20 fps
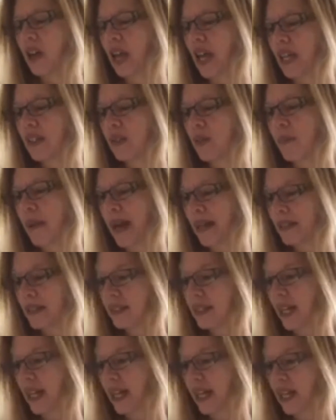Okay, so back to
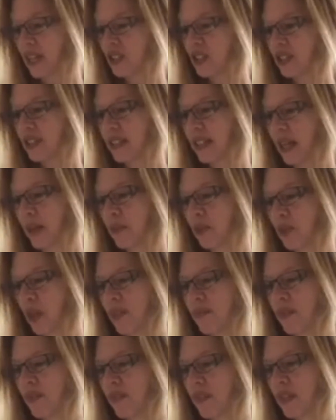Diana. She said, I'm
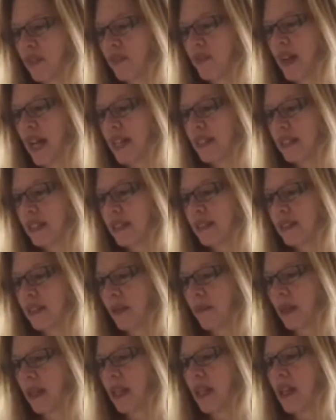grateful for the fasting
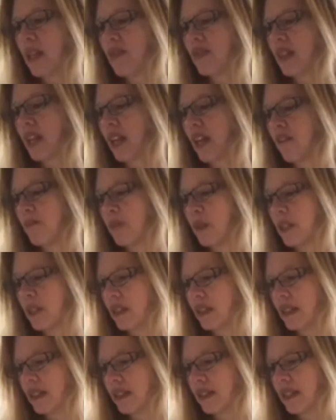summit that I've
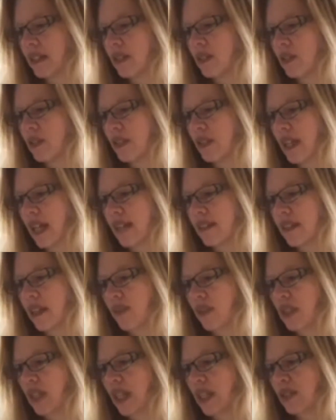been listening to the last
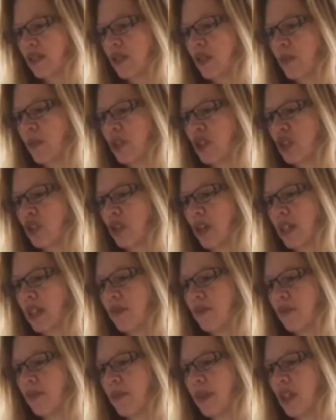several days. So much great
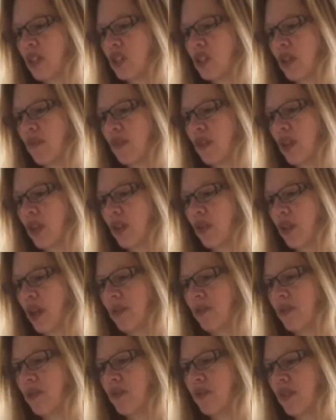information. I'm very
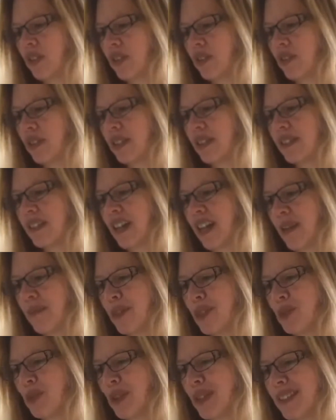grateful for you in this
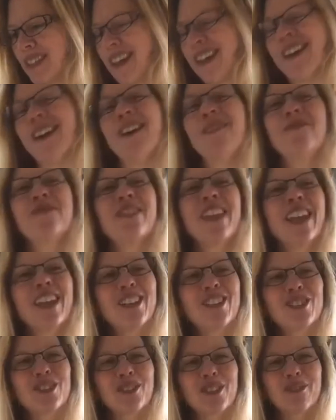time each Wednesday. Ah,
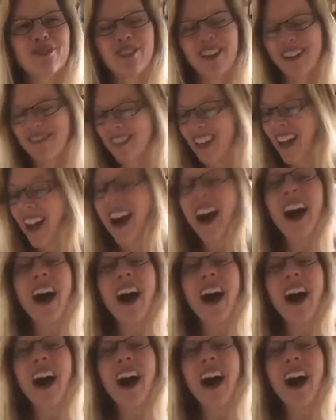thank you, sweet friend.